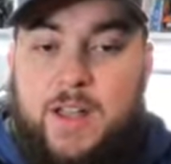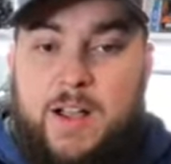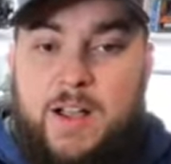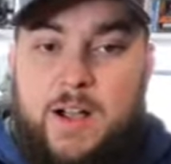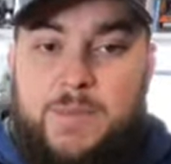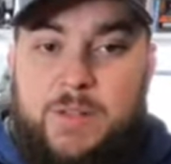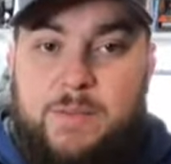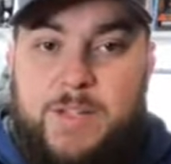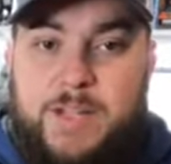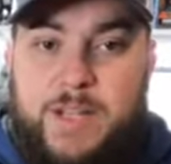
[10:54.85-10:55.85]
So
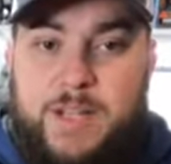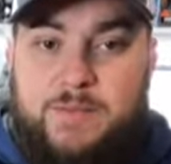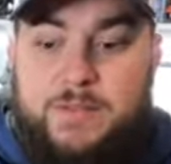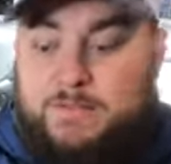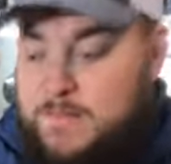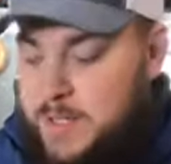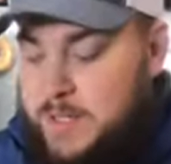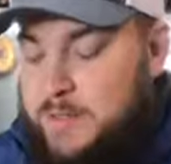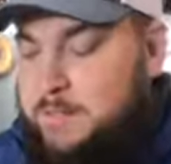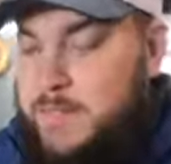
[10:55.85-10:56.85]
I'm just kind of
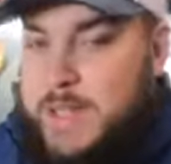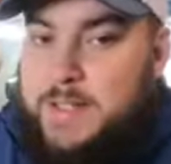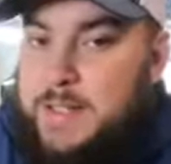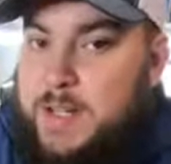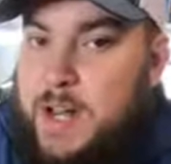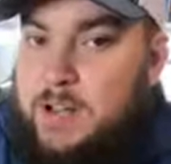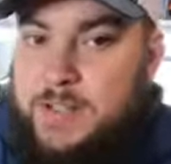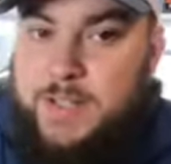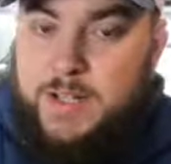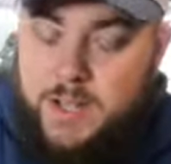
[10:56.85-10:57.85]
testing it out,
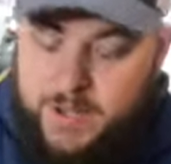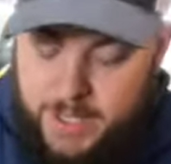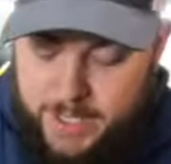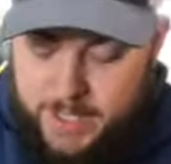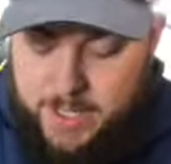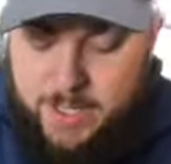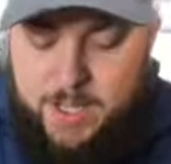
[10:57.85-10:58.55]
just seeing how I like it.